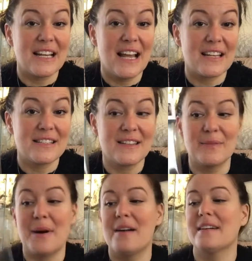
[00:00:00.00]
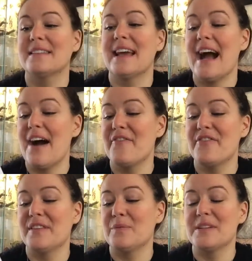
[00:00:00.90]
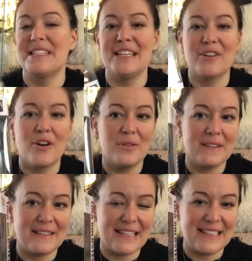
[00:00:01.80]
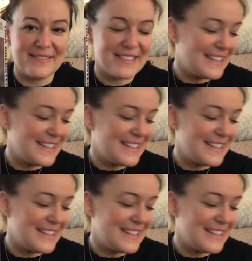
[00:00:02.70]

collection as well, because I have this one, Tina Goldstein.